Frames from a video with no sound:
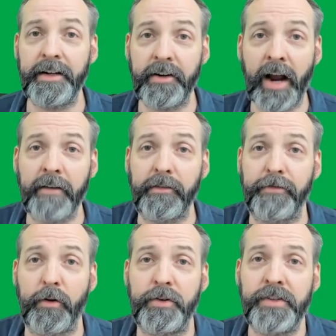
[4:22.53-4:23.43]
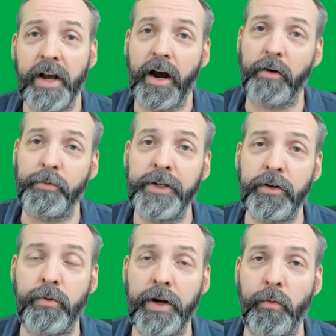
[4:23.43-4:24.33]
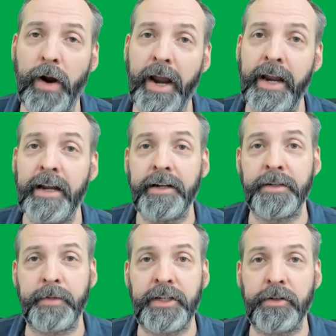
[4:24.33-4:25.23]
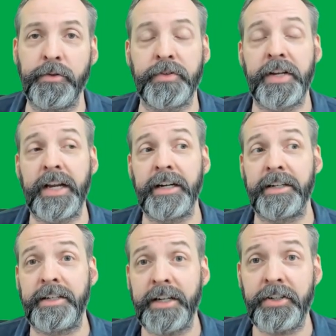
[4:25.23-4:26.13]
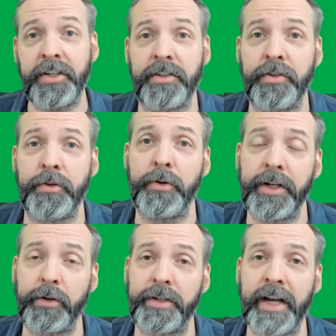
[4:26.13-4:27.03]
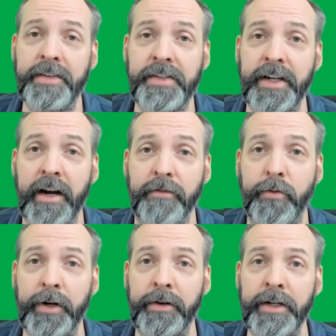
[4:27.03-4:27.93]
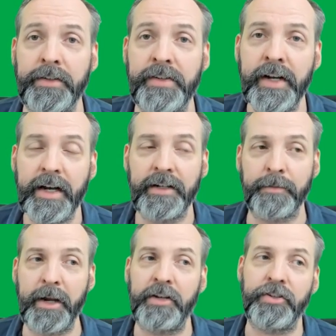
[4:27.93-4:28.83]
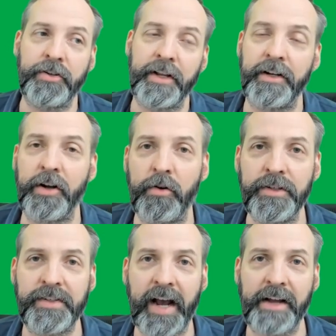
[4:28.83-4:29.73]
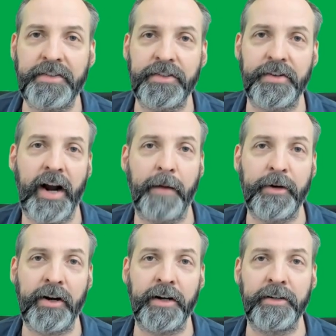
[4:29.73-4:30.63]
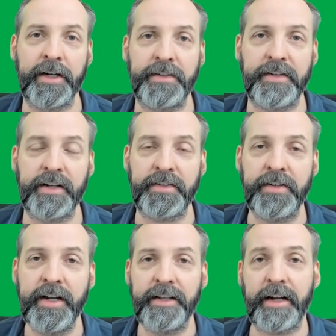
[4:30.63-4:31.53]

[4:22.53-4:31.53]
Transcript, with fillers: And there you have it, folks. A real quick way to be used in addition to your testing of queries to make sure that no disasters are happening on your instance.